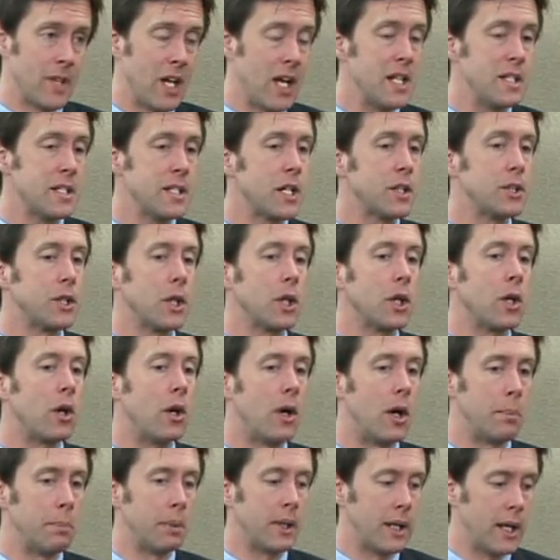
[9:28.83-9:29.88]
It's such a
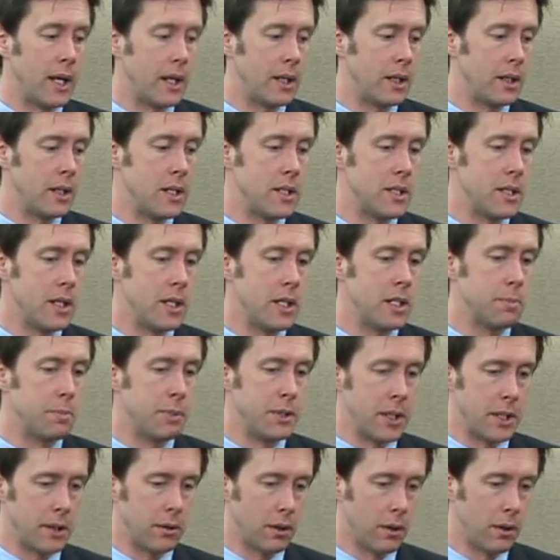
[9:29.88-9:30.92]
complicated disease,
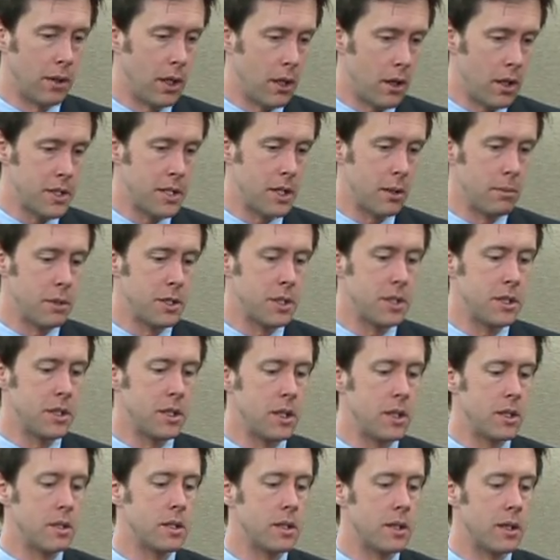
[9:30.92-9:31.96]
particularly Alzheimer's
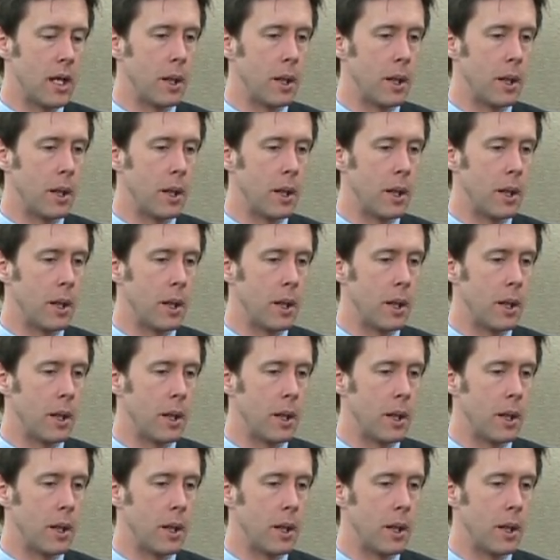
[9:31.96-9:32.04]
disease,